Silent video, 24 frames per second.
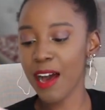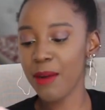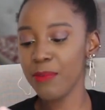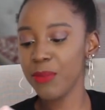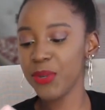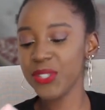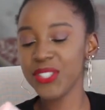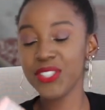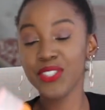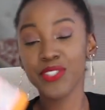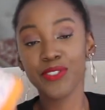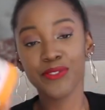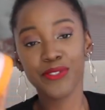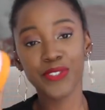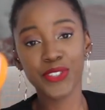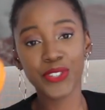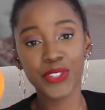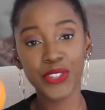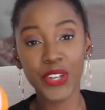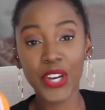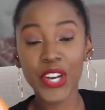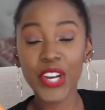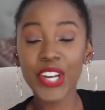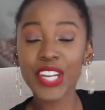Most of you
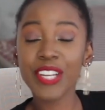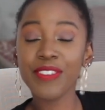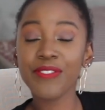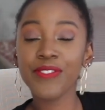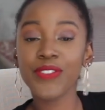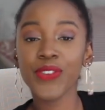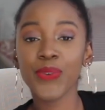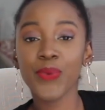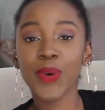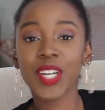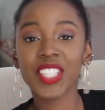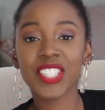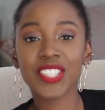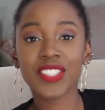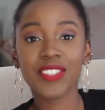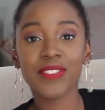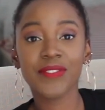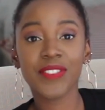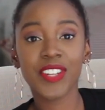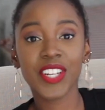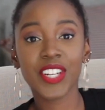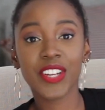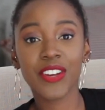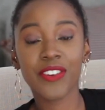know if you watched the
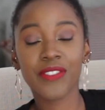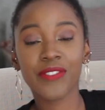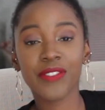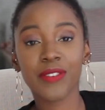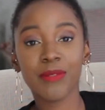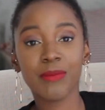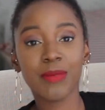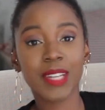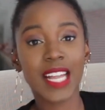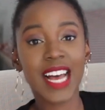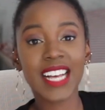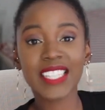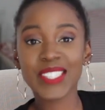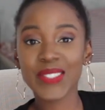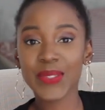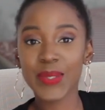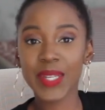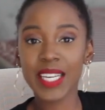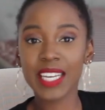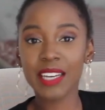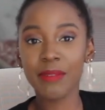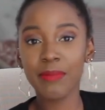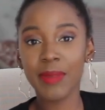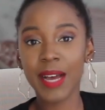video from last
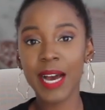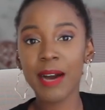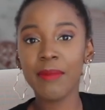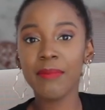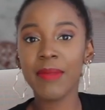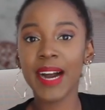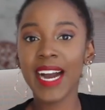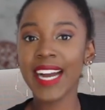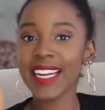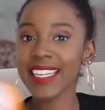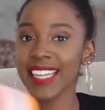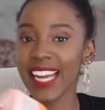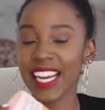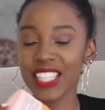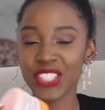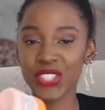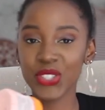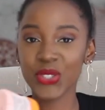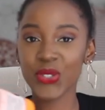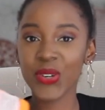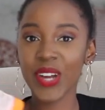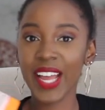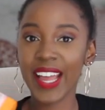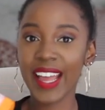week about my
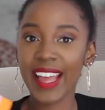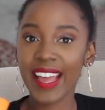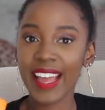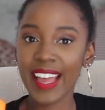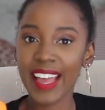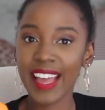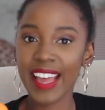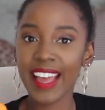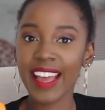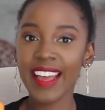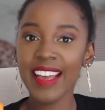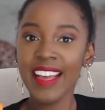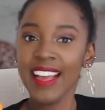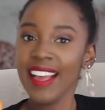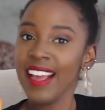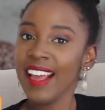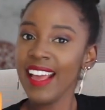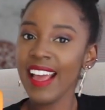natural hair